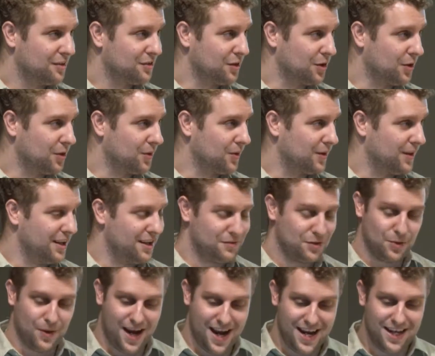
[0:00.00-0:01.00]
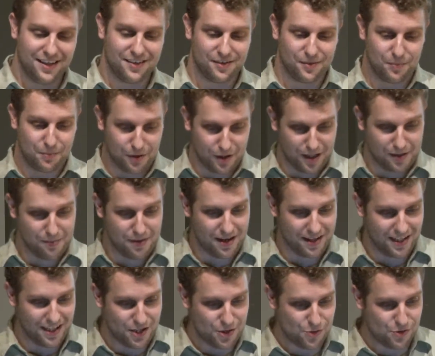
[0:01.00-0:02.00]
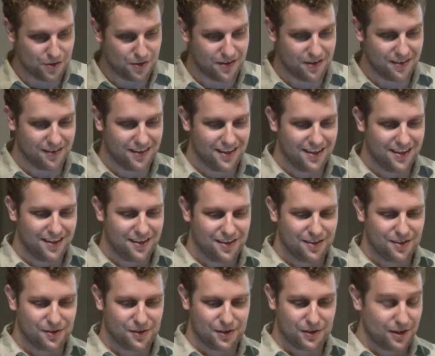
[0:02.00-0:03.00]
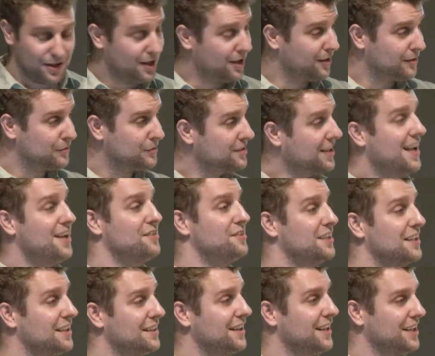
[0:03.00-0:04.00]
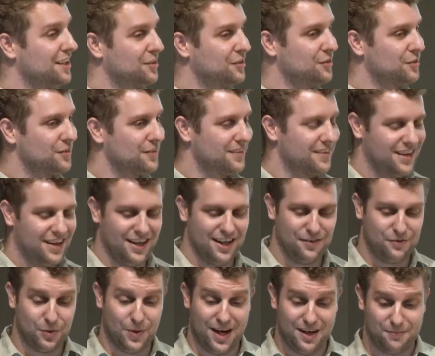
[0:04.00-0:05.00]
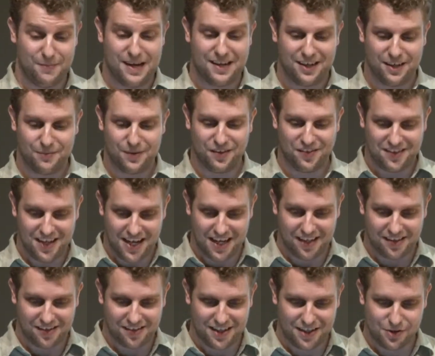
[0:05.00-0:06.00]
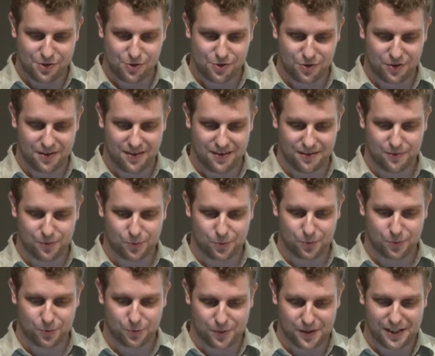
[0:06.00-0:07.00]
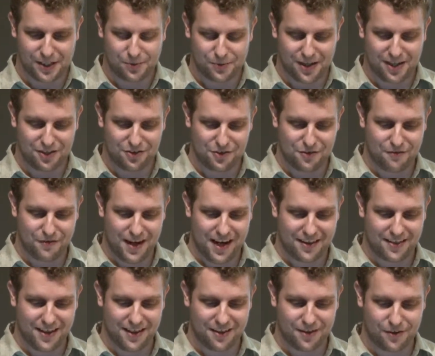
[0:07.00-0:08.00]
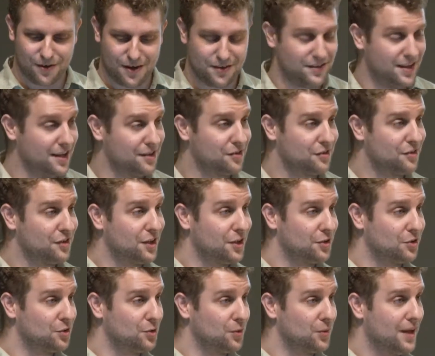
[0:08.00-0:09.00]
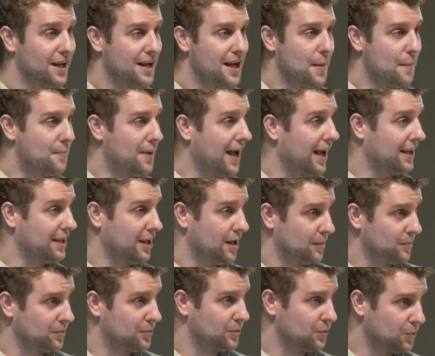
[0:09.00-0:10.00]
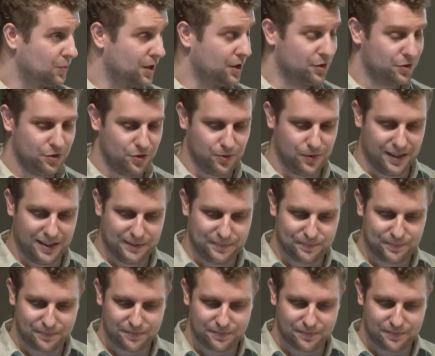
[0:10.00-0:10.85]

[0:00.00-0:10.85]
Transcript: So if you hate burning money, you should love testing things. If you hate making mistakes, then you should really relish the fact that there are tests here to back up what you're doing.